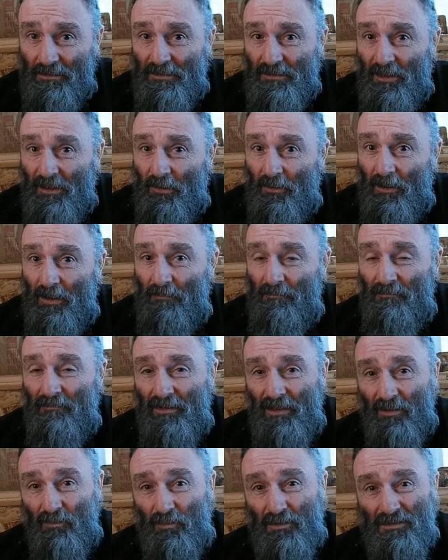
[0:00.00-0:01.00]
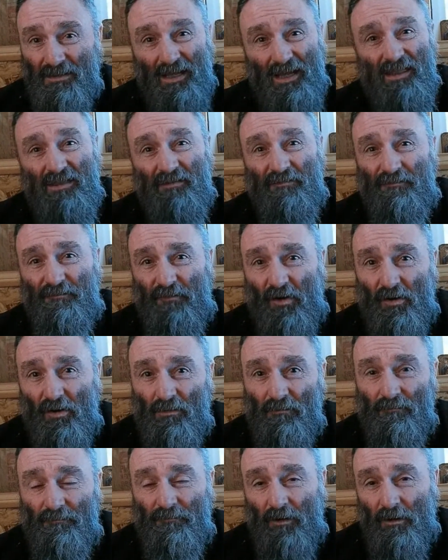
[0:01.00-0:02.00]
So it was like the
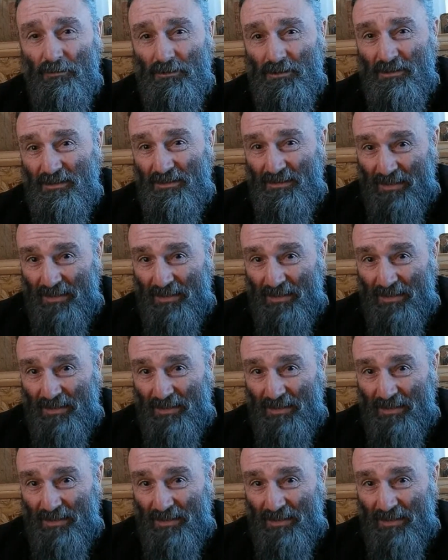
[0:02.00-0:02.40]
frozen